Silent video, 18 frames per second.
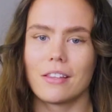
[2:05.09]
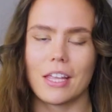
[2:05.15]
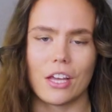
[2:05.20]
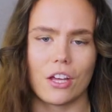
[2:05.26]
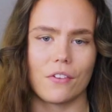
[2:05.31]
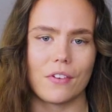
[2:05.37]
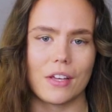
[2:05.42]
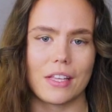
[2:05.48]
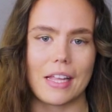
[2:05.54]
Think
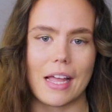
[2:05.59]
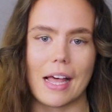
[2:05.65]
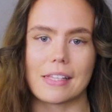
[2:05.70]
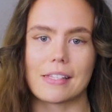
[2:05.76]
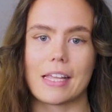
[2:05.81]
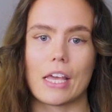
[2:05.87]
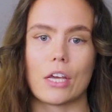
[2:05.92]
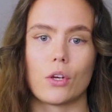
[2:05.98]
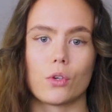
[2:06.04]
of it
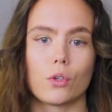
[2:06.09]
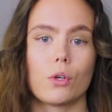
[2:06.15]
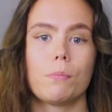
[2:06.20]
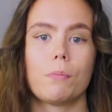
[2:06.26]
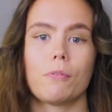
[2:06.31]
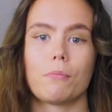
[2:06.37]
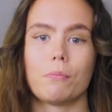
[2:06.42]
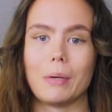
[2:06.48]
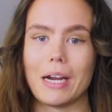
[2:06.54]
as a group
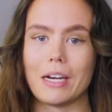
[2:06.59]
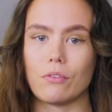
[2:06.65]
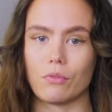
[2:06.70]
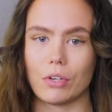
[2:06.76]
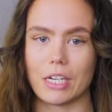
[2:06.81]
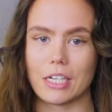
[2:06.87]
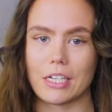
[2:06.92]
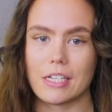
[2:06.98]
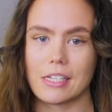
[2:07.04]
of brain
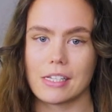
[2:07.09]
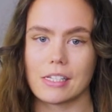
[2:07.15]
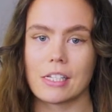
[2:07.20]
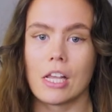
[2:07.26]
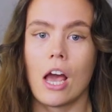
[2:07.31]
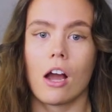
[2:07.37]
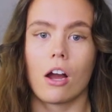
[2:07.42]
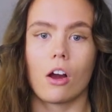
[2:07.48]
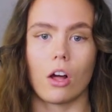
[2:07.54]
regions
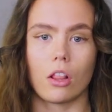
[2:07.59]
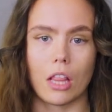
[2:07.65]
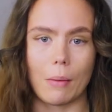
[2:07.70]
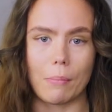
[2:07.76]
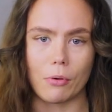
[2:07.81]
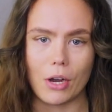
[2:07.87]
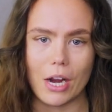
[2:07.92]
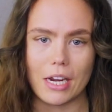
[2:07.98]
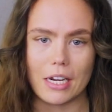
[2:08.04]

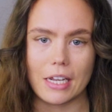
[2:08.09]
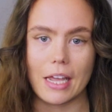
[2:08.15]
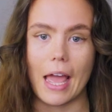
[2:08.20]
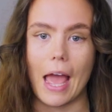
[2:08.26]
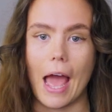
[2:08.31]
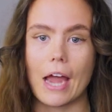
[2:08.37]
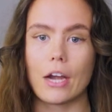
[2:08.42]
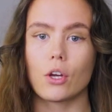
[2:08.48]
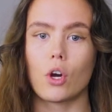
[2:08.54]
collaborating
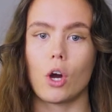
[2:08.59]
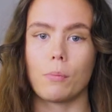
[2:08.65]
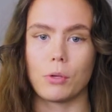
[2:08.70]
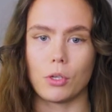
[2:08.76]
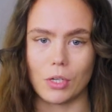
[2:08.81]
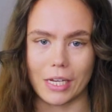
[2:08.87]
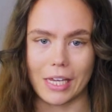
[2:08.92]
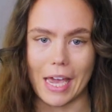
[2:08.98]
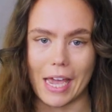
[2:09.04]
and
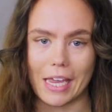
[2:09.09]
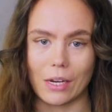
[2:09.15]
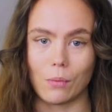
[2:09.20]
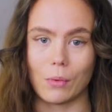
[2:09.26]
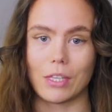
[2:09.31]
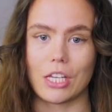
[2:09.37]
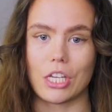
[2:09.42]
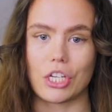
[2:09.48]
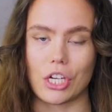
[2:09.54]
communicating
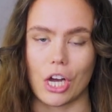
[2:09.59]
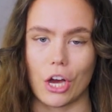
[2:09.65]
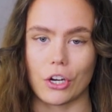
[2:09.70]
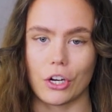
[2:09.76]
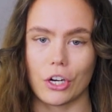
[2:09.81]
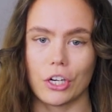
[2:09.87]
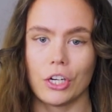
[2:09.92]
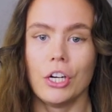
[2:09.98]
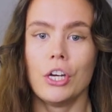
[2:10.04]
with each
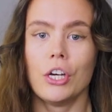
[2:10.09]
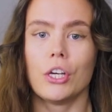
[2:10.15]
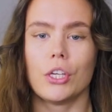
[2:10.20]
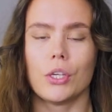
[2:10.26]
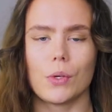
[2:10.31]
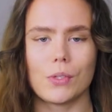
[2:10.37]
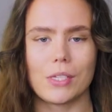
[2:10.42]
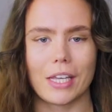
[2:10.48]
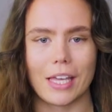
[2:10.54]
other
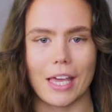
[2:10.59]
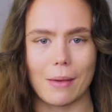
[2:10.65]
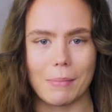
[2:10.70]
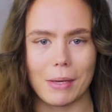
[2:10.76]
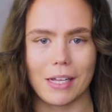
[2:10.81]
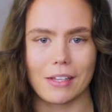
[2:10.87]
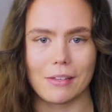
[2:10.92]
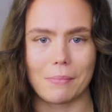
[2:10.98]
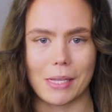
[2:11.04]
using
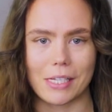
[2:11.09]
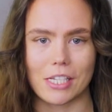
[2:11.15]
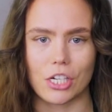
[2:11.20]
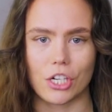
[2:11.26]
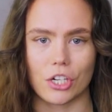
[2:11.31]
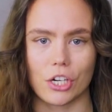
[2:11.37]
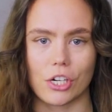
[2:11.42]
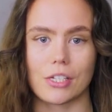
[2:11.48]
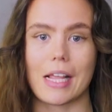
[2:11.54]
chemical
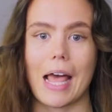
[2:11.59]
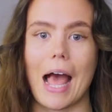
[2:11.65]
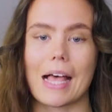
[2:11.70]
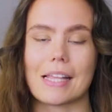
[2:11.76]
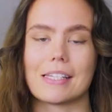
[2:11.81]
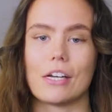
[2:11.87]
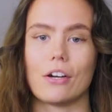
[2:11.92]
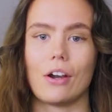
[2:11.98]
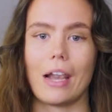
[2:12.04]
messengers
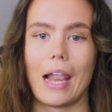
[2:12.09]
as their